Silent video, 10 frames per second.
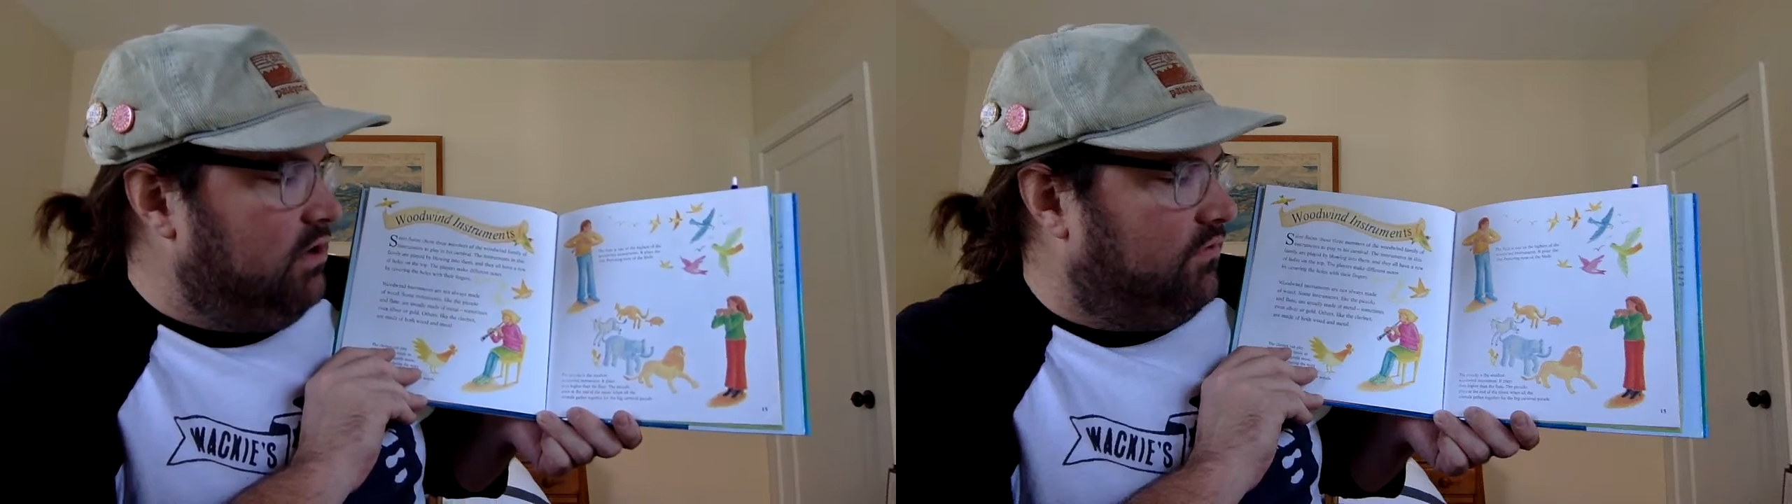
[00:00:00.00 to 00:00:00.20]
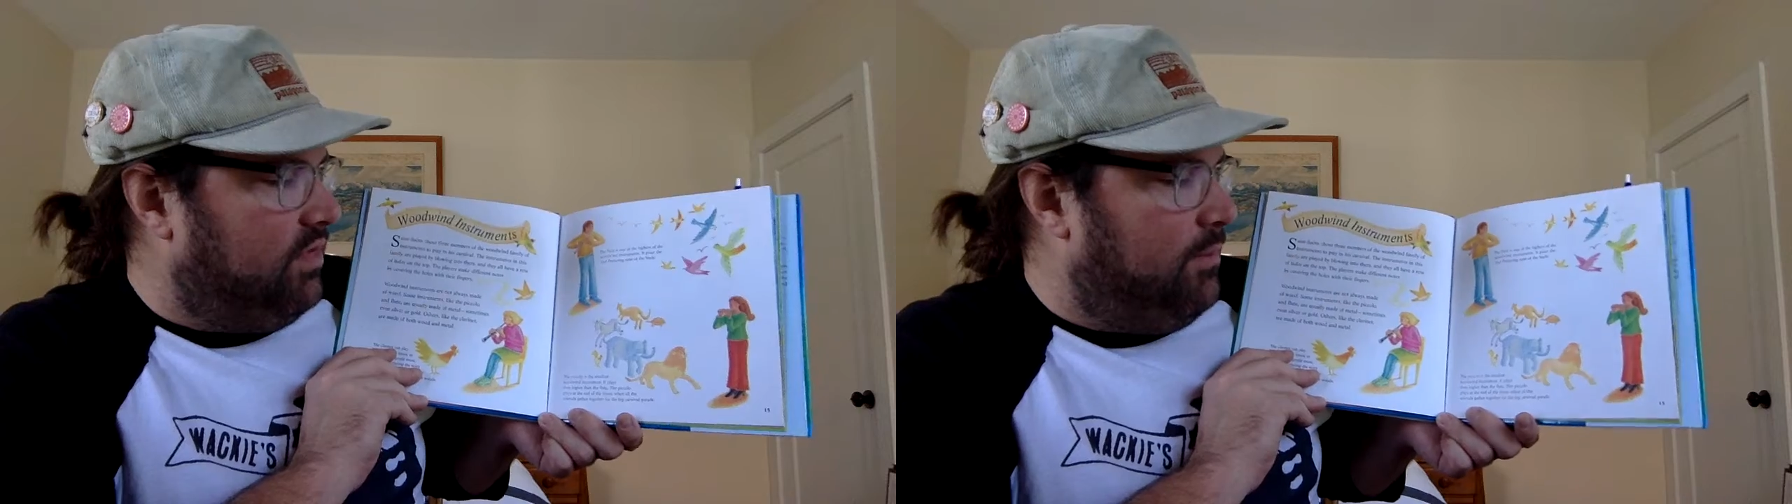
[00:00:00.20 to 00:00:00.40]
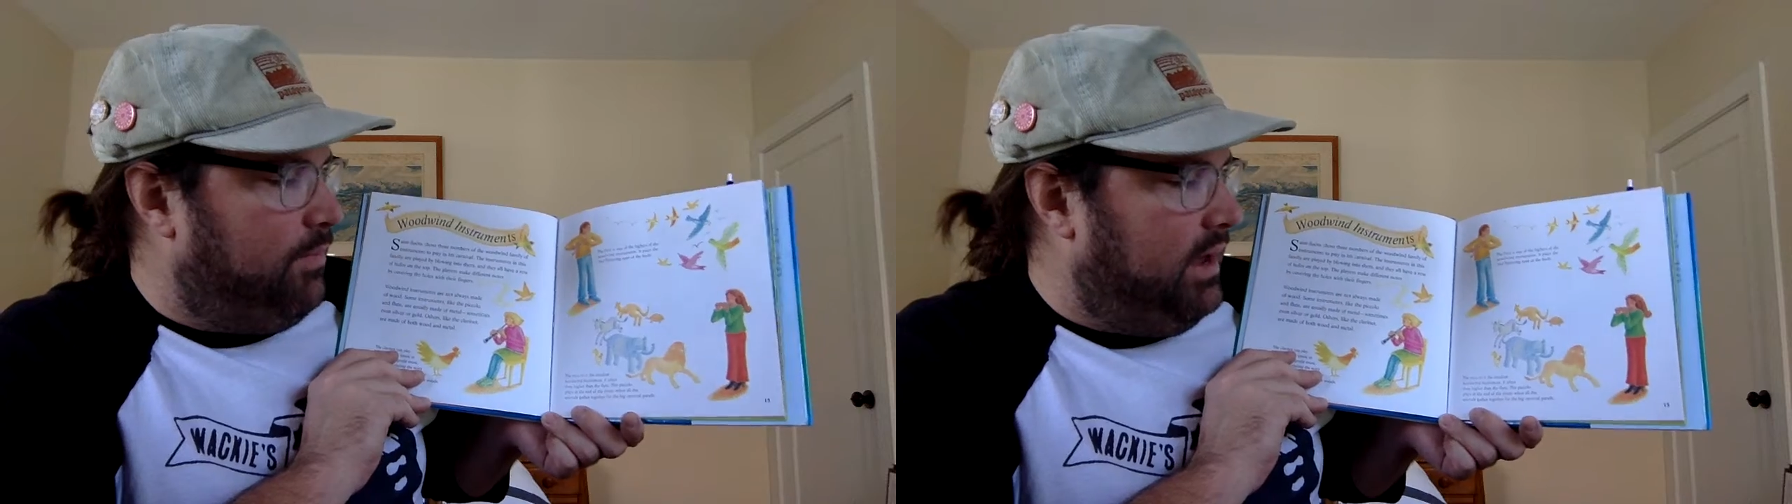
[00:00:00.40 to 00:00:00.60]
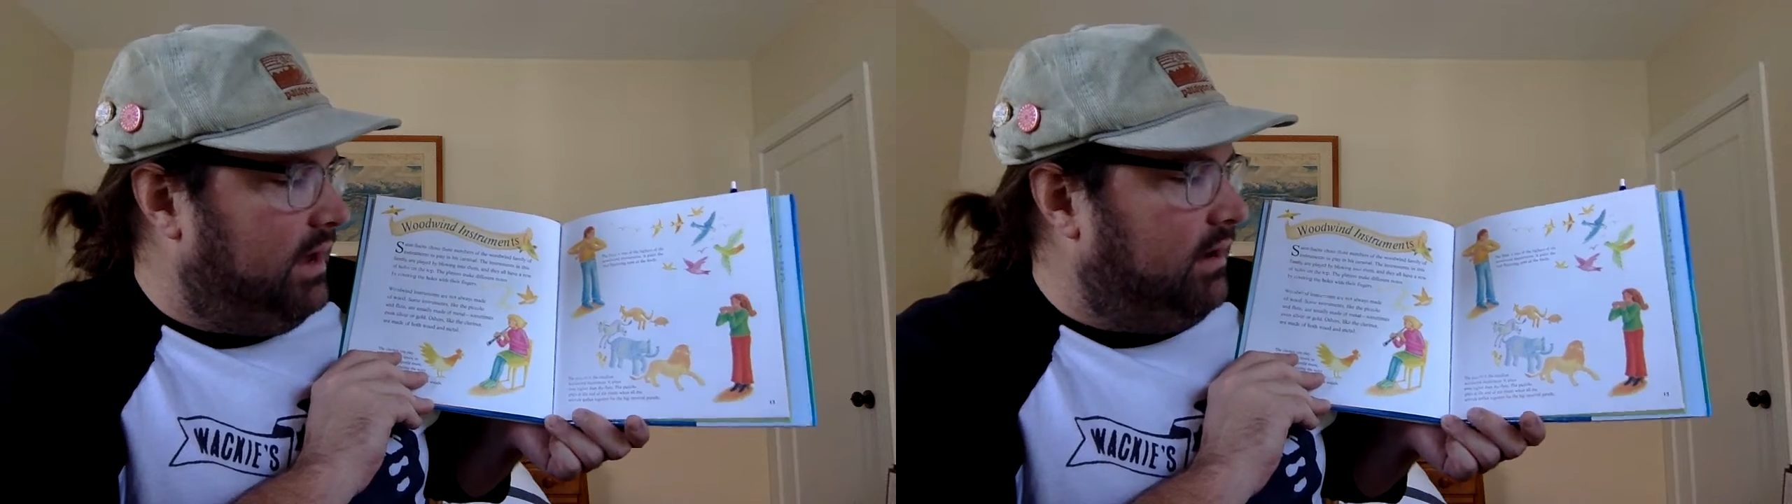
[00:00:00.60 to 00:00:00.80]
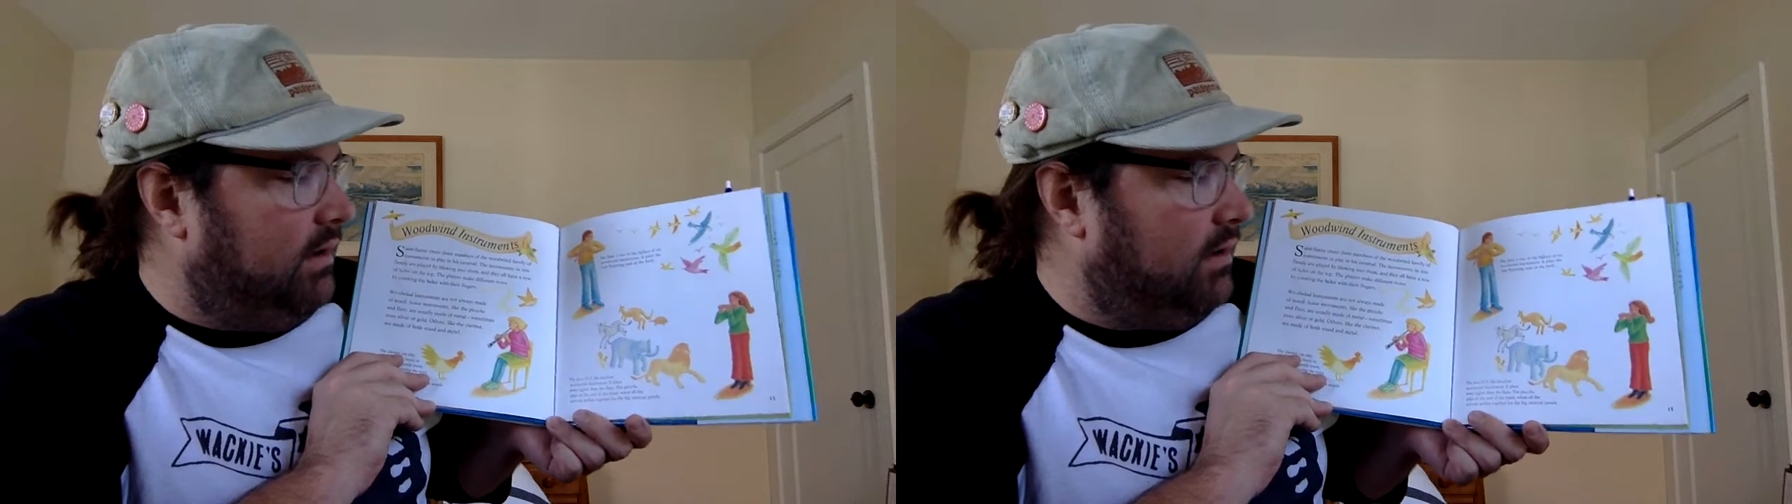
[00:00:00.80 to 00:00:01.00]
for the
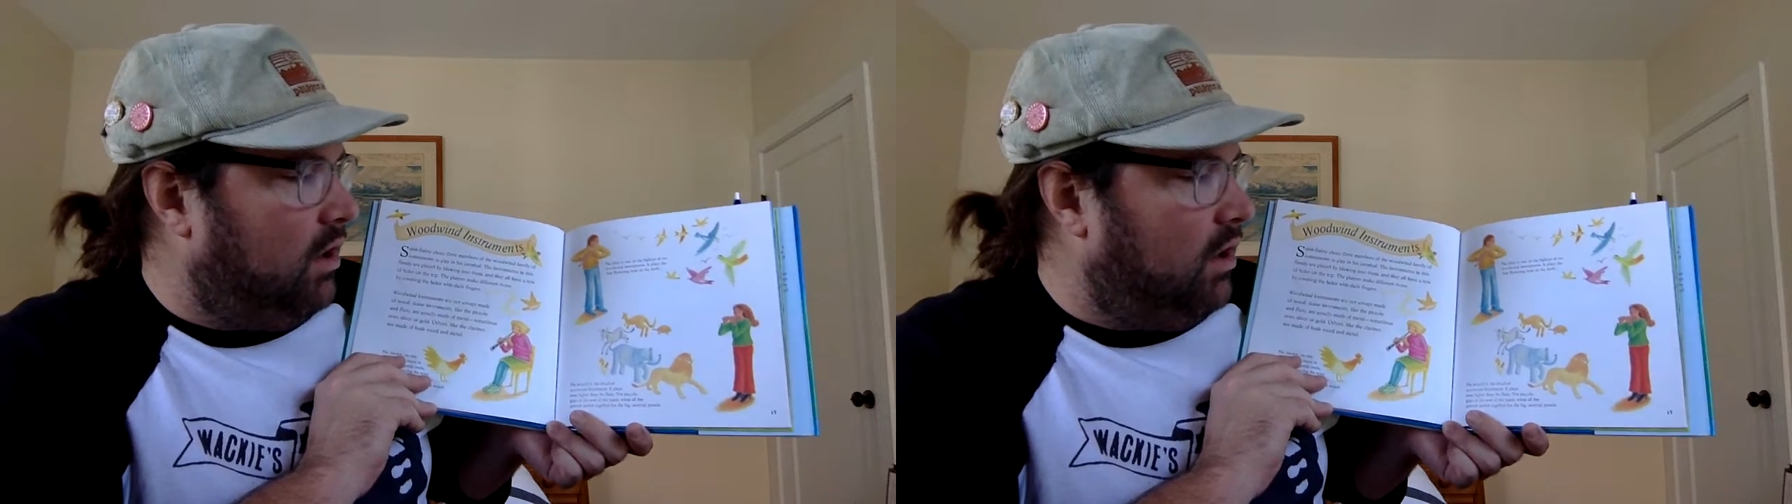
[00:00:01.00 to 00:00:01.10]
big